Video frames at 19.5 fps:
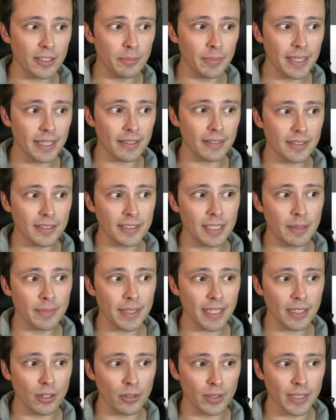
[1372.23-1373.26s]
be that the Steam
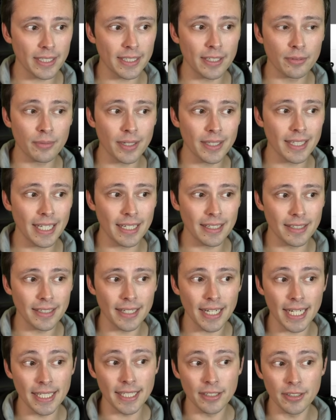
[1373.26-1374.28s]
Deck OLED can run that in a
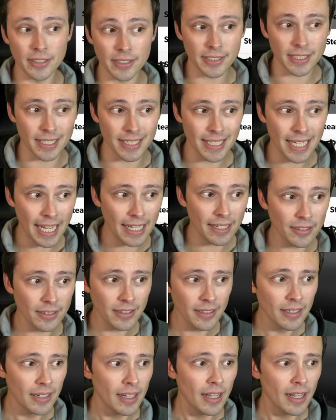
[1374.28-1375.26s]
90 hertz container